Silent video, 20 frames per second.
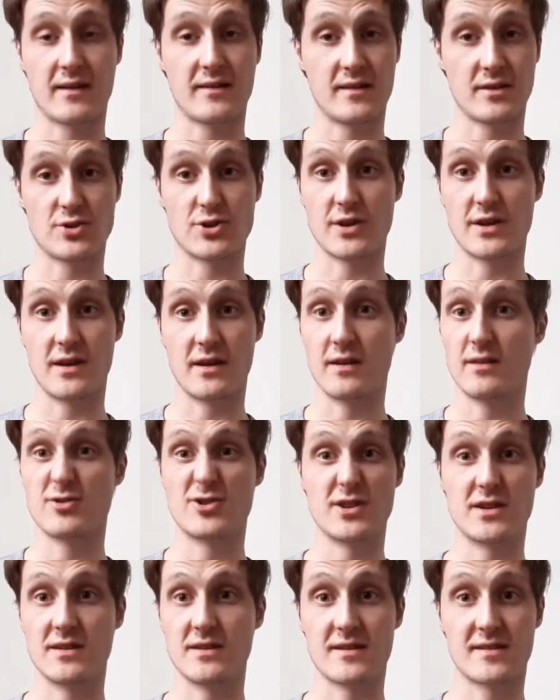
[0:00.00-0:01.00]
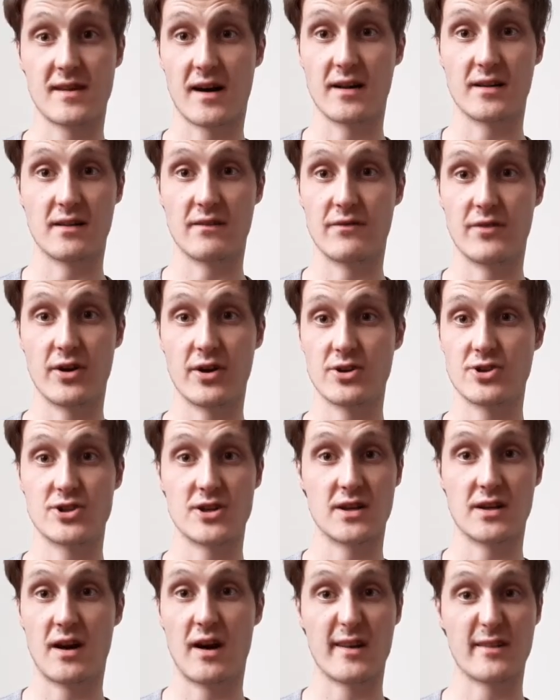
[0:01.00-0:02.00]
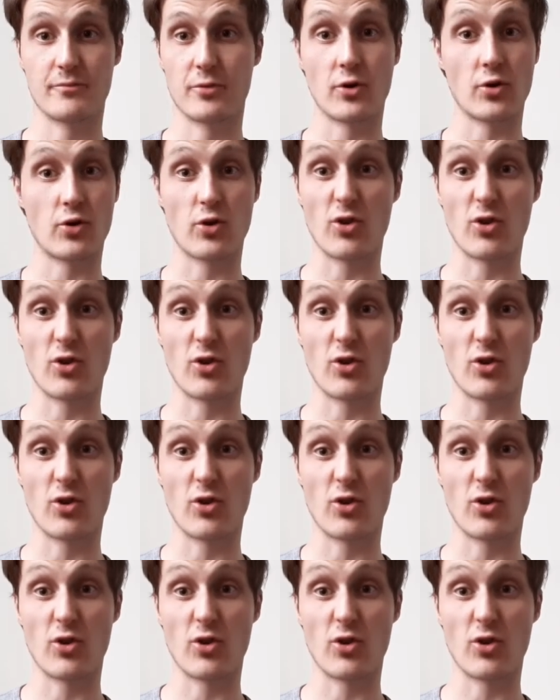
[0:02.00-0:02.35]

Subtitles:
Essentially, she decided that she and her husband